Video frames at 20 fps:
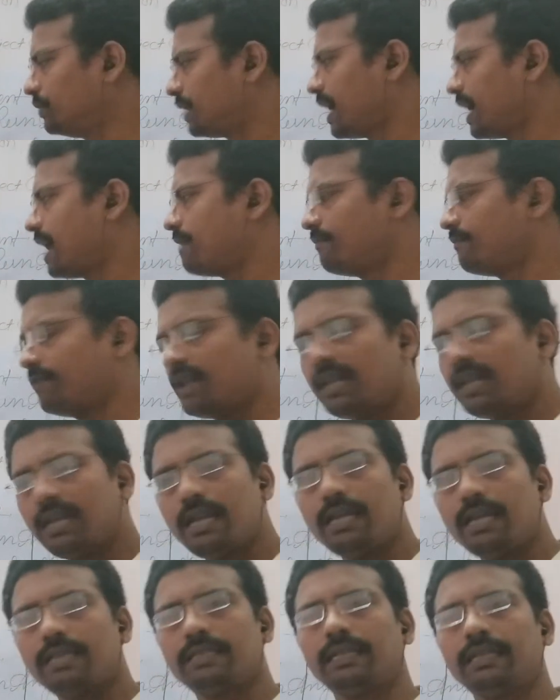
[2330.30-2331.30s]
can very
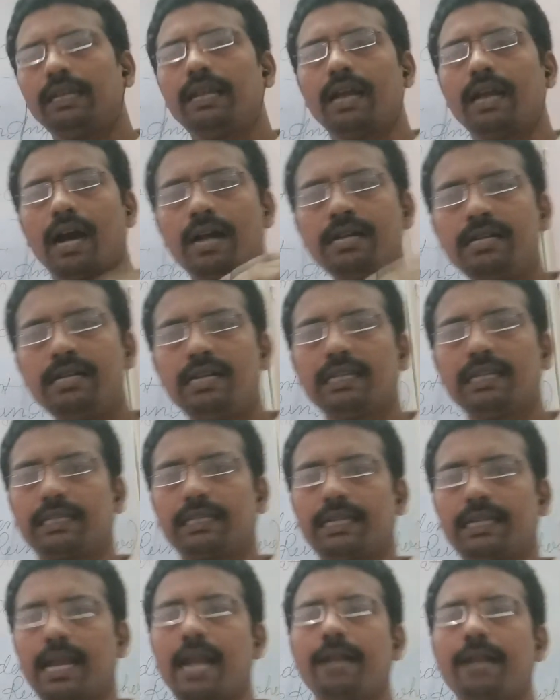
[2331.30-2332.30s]
easily
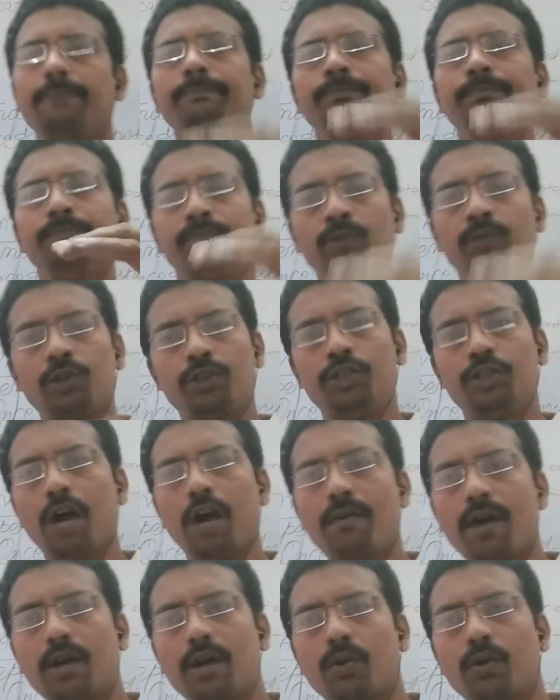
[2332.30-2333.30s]
understand the
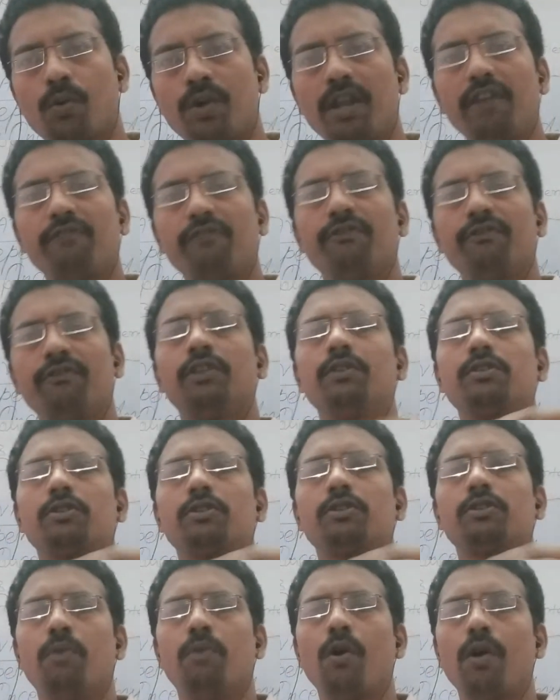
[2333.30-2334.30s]
Java coding with a
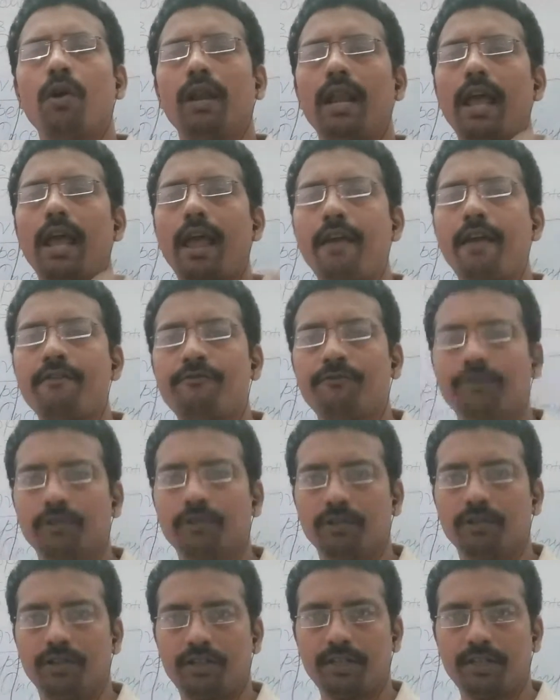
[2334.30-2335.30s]
small effort.